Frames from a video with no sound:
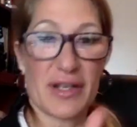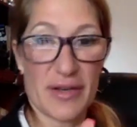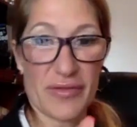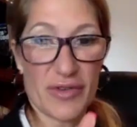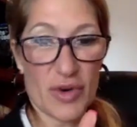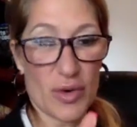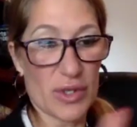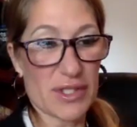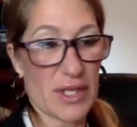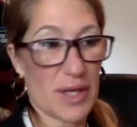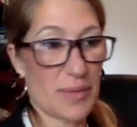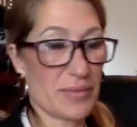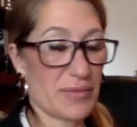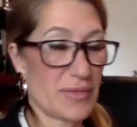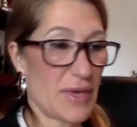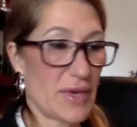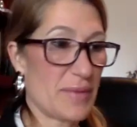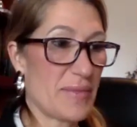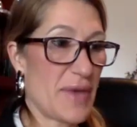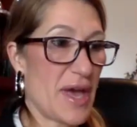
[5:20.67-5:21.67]
Of course,
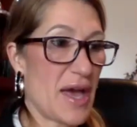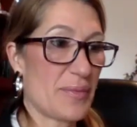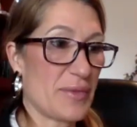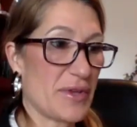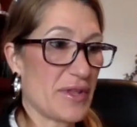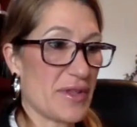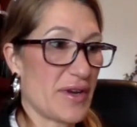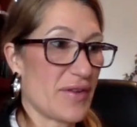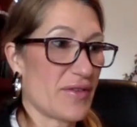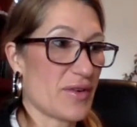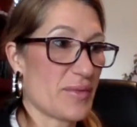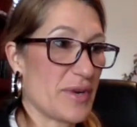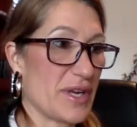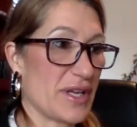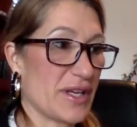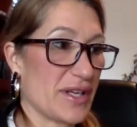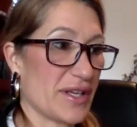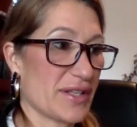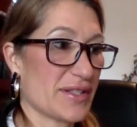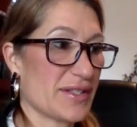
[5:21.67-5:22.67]
I'm happy that
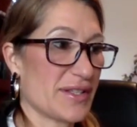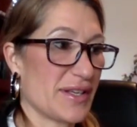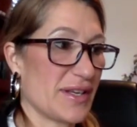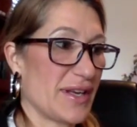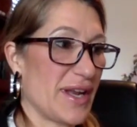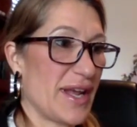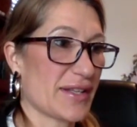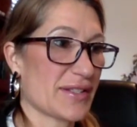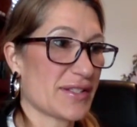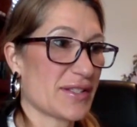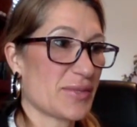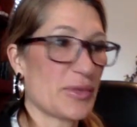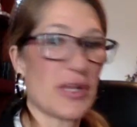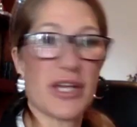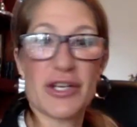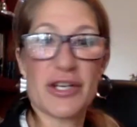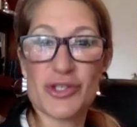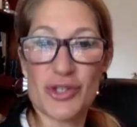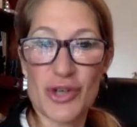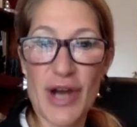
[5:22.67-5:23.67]
everybody gets an enhanced
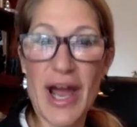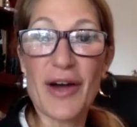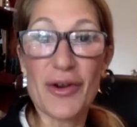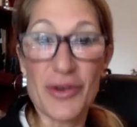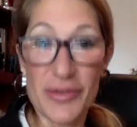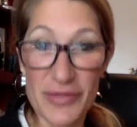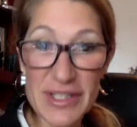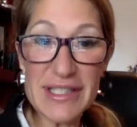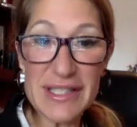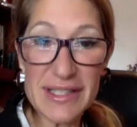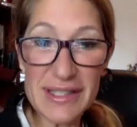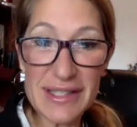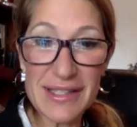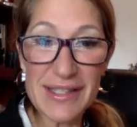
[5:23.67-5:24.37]
pleasure out of it.